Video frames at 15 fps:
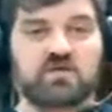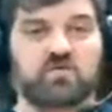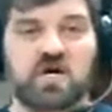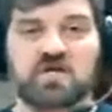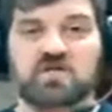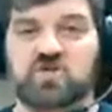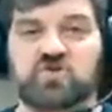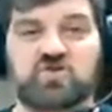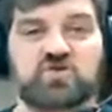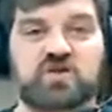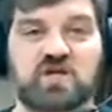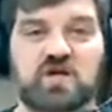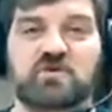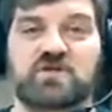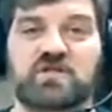want to, you can
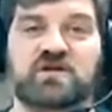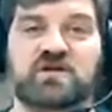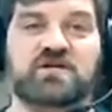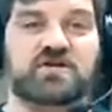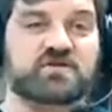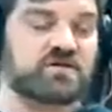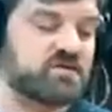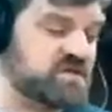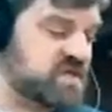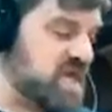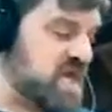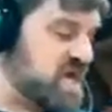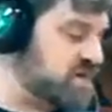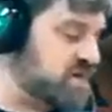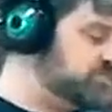go in there and do it with that.